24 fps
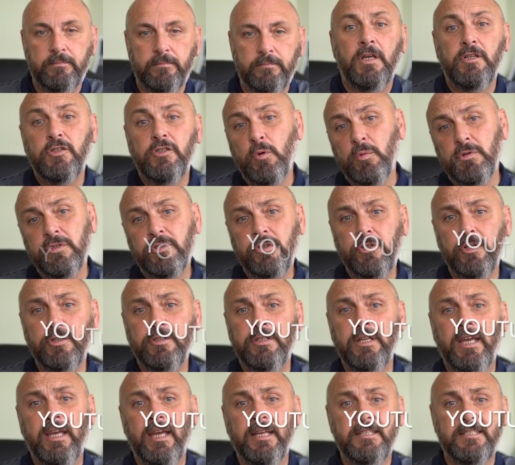It's always good
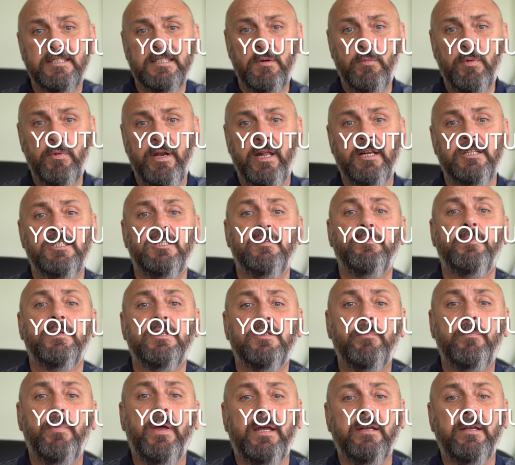to get someone else's
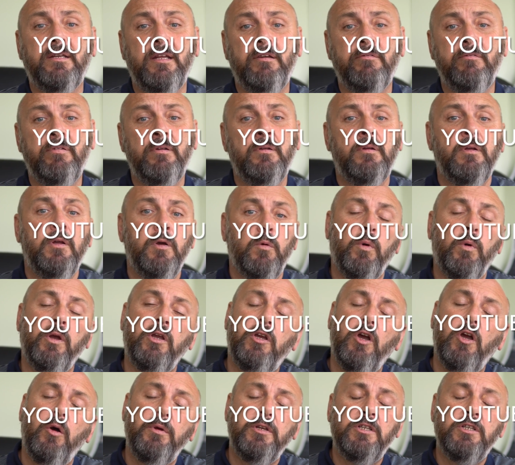perspective when
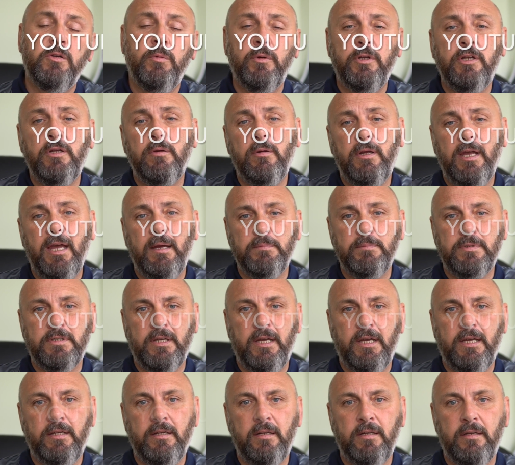going to a new
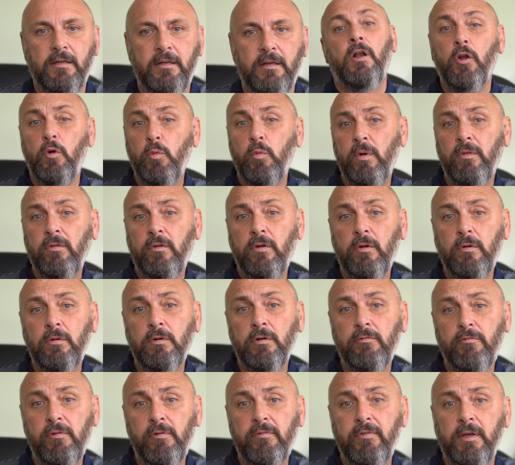campsite. Along with
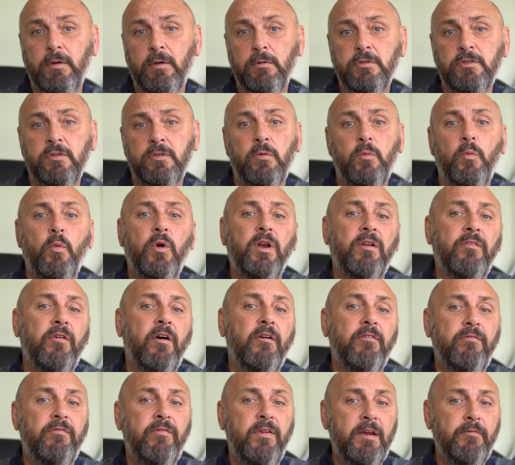Google Reviews, one of
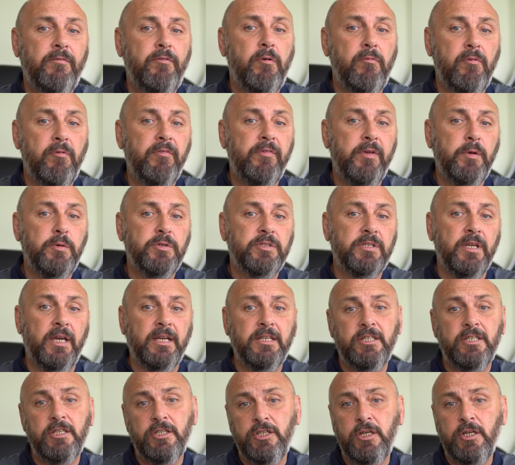our favourite review
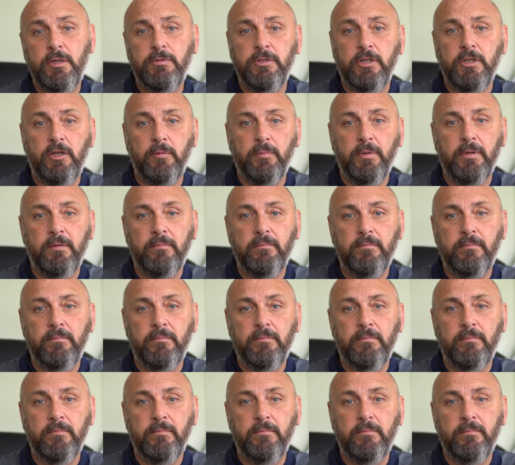sites is YouTube.